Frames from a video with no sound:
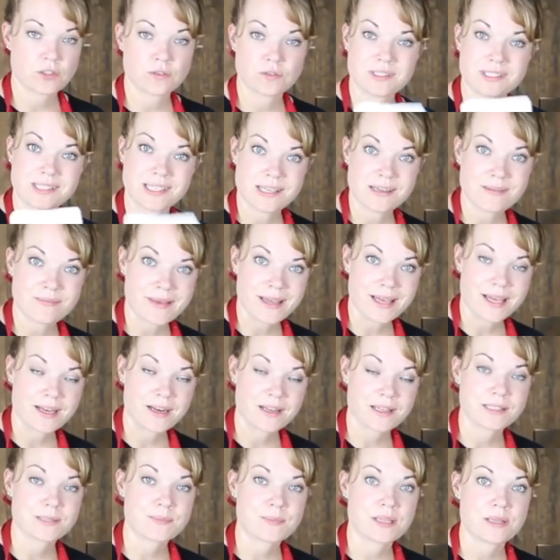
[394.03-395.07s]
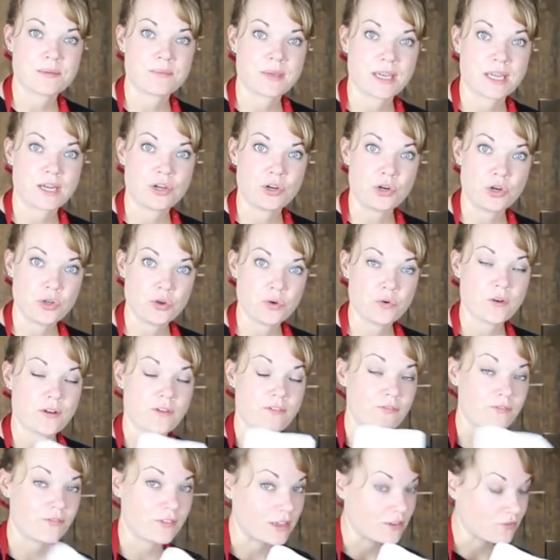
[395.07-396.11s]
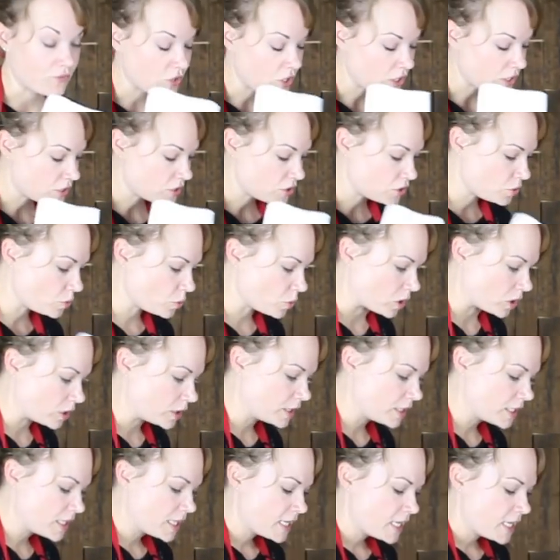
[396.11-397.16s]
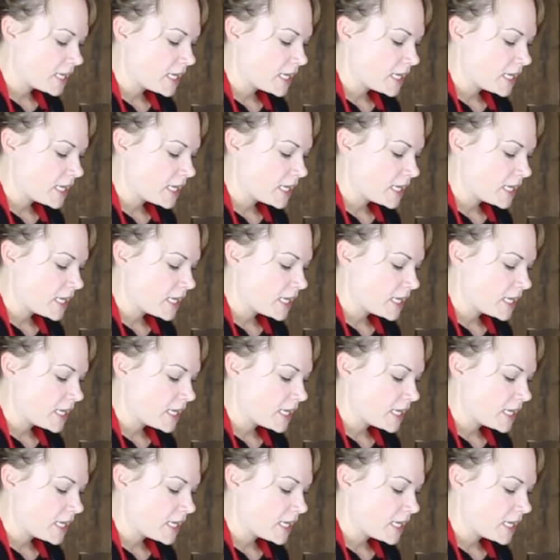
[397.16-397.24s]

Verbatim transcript: So stain pad has been my new favorite tool.